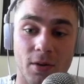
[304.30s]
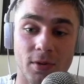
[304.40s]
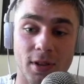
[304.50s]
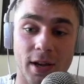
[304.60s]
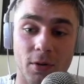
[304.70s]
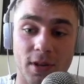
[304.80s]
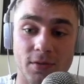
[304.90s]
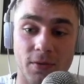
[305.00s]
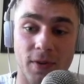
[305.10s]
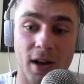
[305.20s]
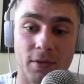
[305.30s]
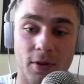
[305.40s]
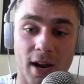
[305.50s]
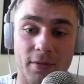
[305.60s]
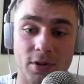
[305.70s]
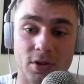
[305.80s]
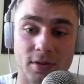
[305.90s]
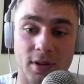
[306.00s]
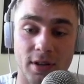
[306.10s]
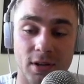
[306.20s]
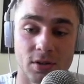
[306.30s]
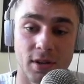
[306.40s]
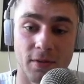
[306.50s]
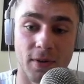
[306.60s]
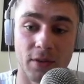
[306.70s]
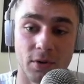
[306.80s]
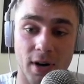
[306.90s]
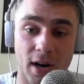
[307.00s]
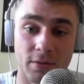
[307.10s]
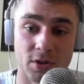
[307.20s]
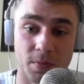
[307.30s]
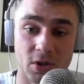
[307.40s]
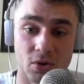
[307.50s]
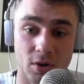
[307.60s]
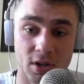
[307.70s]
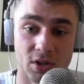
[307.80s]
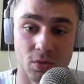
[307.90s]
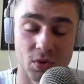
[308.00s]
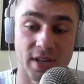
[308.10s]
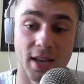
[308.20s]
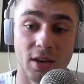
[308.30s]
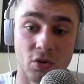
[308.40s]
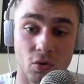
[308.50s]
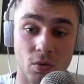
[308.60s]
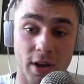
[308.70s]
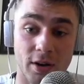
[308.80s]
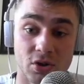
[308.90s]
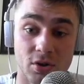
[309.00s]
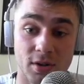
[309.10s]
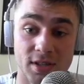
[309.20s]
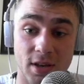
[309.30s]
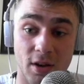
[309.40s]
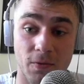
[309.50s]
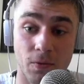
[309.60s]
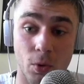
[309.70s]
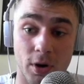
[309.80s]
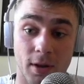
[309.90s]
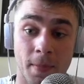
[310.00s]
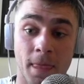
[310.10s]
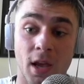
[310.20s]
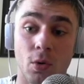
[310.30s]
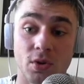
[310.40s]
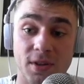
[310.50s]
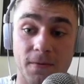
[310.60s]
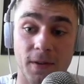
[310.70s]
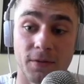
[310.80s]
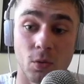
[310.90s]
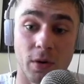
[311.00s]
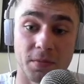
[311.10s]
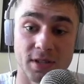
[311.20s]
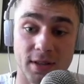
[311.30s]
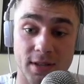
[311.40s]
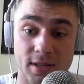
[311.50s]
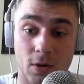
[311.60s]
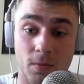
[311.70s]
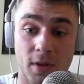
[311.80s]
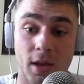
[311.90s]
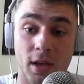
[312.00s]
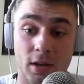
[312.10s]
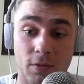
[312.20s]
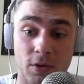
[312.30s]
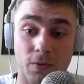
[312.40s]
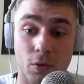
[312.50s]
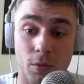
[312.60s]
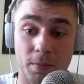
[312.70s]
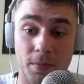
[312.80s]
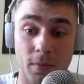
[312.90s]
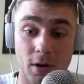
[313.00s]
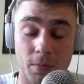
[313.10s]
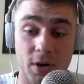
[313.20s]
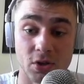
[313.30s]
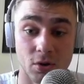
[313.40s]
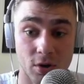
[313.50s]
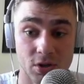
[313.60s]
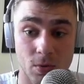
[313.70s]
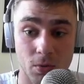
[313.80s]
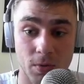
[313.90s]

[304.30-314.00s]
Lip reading: I really like how it gives you a 5-year average. It tells you that the 5-year average price to earnings was 82, and it is currently sitting at 40, which is a 51% discount. It'll give you the forward price to earnings growth